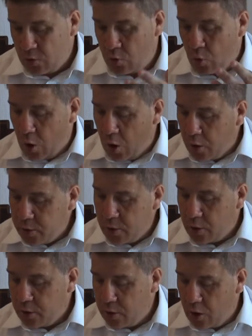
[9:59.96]
go on
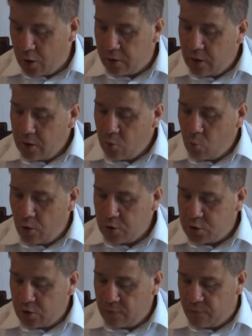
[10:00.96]
and on and on.
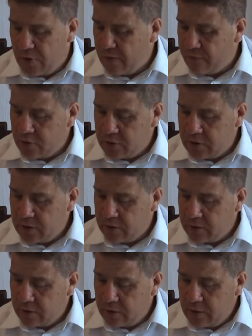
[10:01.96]
1 John
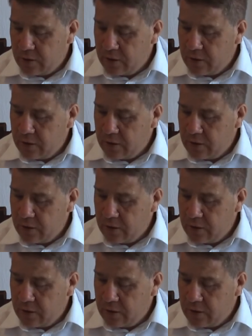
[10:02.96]
5.13